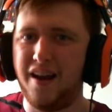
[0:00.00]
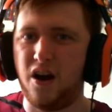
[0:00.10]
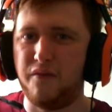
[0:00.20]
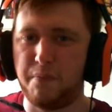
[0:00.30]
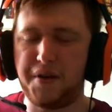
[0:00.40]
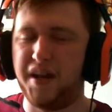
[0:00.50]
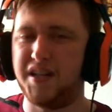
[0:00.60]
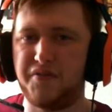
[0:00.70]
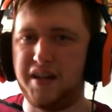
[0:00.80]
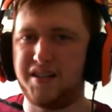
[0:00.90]
on the
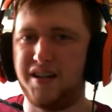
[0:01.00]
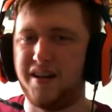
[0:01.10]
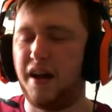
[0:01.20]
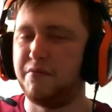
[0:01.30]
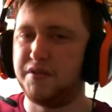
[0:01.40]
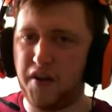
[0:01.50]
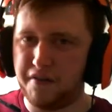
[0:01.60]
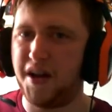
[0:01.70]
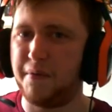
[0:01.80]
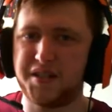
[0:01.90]
PS Vita, and I was
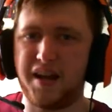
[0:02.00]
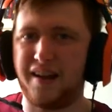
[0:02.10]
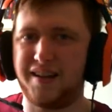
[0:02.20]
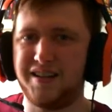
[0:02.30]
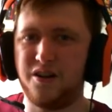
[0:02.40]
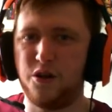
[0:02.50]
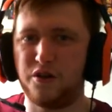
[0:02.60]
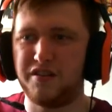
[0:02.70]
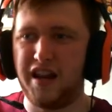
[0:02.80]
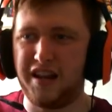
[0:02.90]
very upset because it
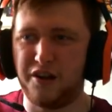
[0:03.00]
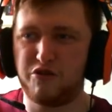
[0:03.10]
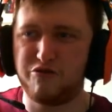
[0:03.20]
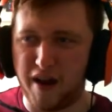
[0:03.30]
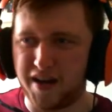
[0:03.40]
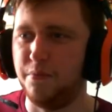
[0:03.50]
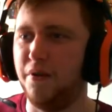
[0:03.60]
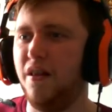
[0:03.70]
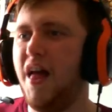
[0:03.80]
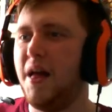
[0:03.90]
looked
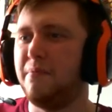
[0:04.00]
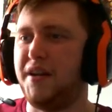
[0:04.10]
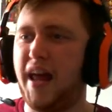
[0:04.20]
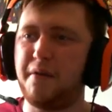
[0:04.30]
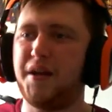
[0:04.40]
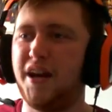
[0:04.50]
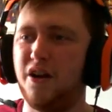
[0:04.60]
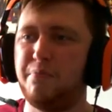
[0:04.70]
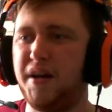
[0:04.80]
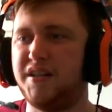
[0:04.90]
incredible. But now we get it
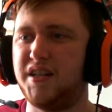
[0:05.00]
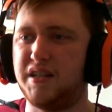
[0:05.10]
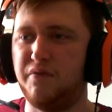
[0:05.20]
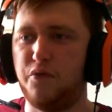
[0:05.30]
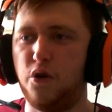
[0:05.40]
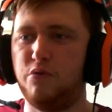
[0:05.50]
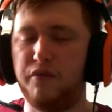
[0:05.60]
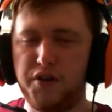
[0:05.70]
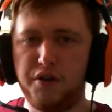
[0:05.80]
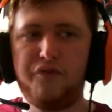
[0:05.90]
on PlayStation 4
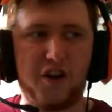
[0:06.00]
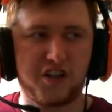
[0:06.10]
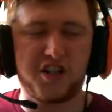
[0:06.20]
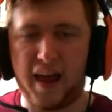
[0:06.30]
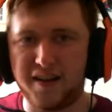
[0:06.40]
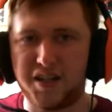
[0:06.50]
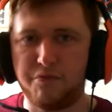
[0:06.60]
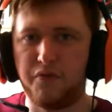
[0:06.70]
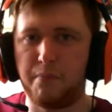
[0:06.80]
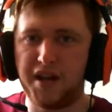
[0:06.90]
with new functionality
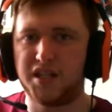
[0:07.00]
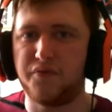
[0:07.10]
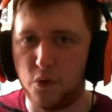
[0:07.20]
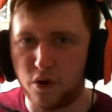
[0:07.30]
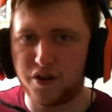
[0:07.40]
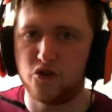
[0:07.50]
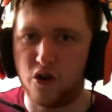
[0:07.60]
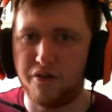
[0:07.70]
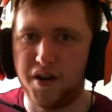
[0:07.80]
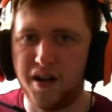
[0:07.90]
with the PS4
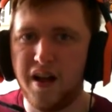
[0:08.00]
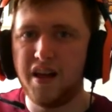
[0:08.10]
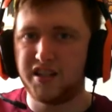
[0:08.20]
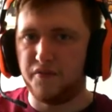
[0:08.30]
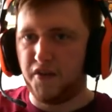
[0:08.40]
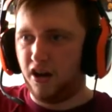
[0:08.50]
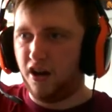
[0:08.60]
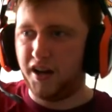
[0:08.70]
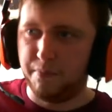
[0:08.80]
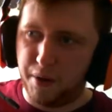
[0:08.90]
controller, so the
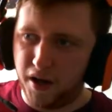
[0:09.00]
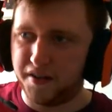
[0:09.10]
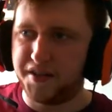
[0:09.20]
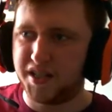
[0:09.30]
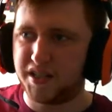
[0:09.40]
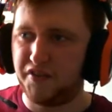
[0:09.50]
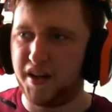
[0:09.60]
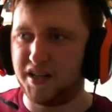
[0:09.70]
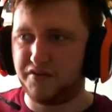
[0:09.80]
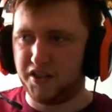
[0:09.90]
light bar does
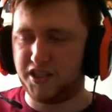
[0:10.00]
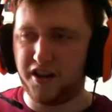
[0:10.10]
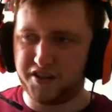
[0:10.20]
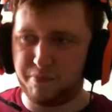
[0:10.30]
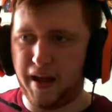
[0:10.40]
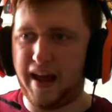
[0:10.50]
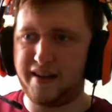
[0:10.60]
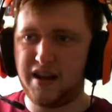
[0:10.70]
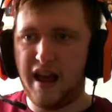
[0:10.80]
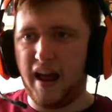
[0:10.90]
things, the
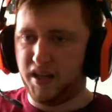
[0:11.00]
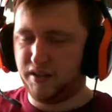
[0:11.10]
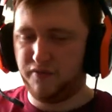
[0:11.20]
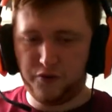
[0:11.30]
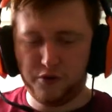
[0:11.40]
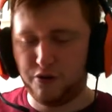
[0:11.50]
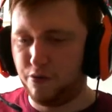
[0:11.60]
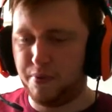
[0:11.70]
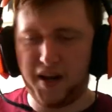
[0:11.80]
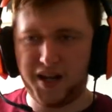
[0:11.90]
touchpad has
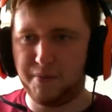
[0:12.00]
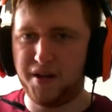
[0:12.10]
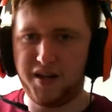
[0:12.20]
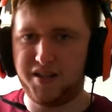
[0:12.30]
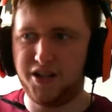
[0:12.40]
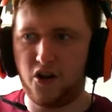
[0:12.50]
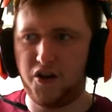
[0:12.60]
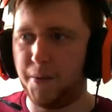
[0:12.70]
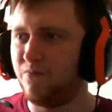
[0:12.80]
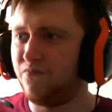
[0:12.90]
full playability on it.